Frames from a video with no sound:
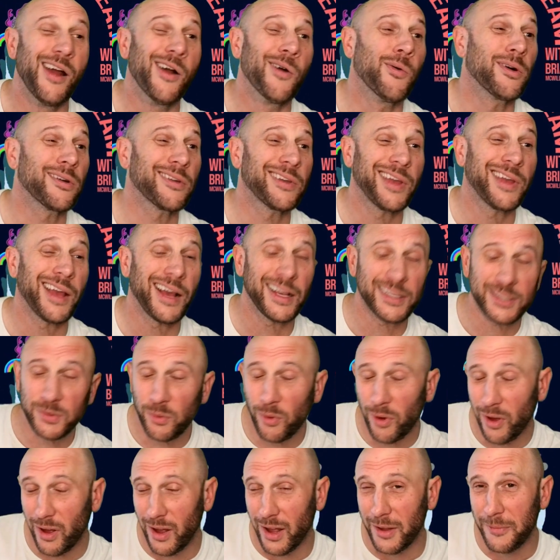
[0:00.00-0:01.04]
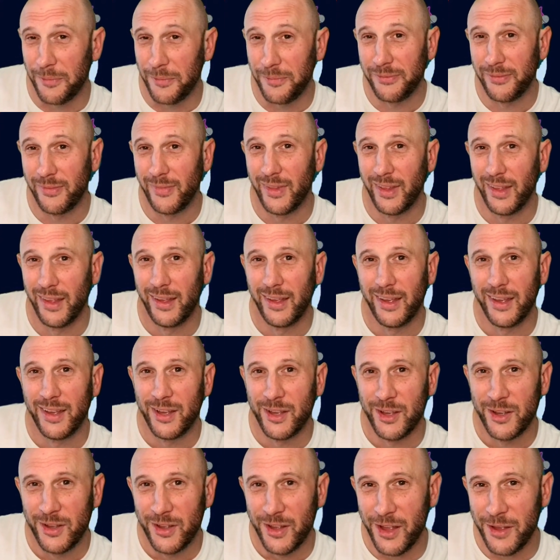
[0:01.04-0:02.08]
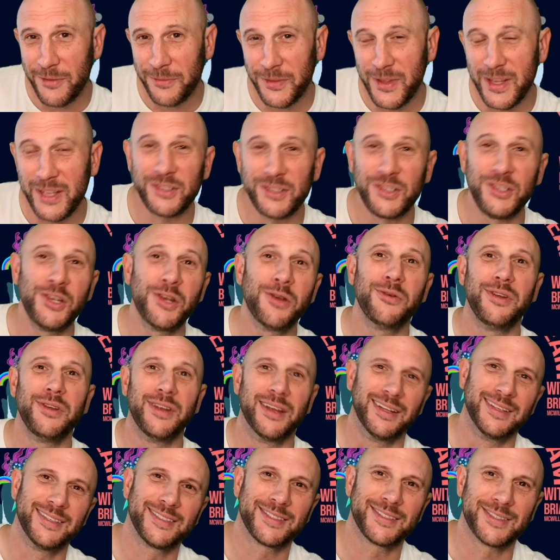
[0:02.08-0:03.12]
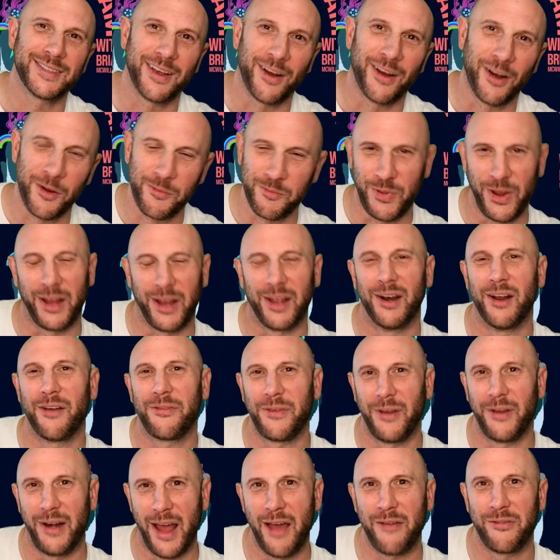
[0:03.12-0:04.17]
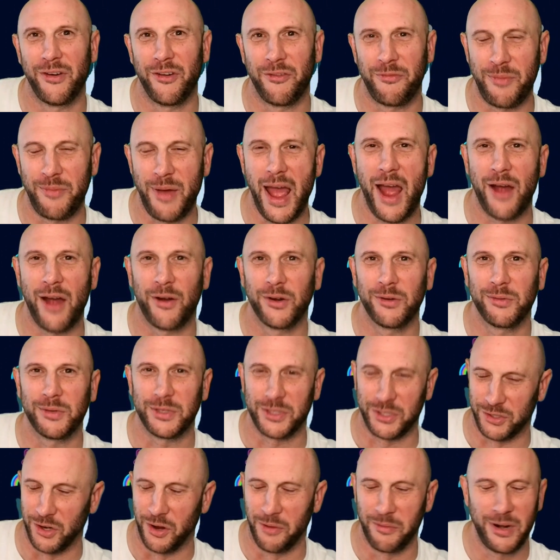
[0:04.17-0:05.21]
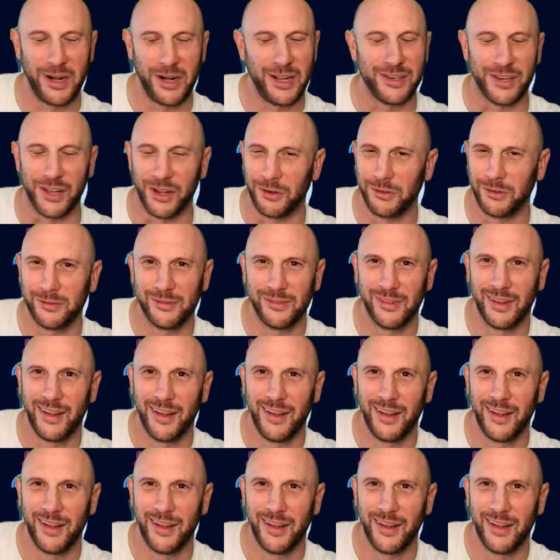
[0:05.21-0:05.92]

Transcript: Well, guess what? If these unions are big enough and have enough power, which so many do,